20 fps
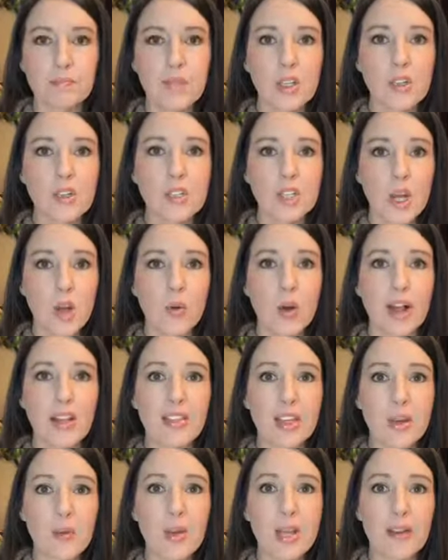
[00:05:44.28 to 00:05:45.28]
so I
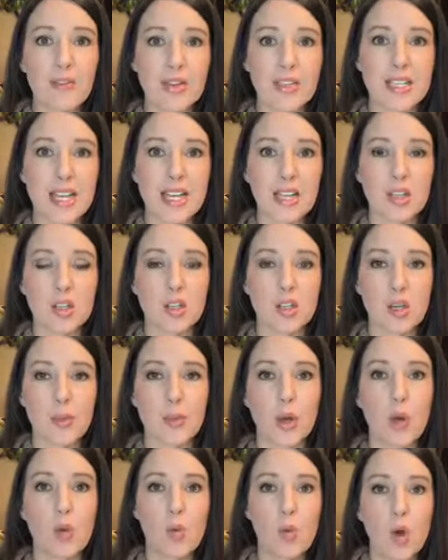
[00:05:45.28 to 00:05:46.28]
think we have to take a look
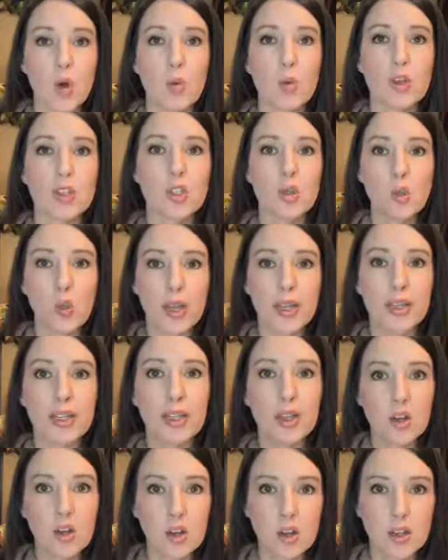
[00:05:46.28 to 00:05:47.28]
about what we're dwelling
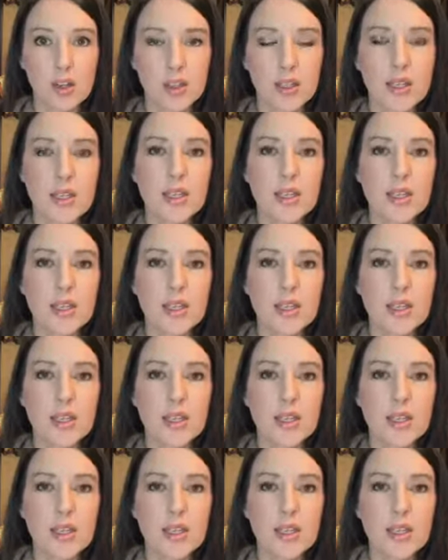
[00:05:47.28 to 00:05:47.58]
on.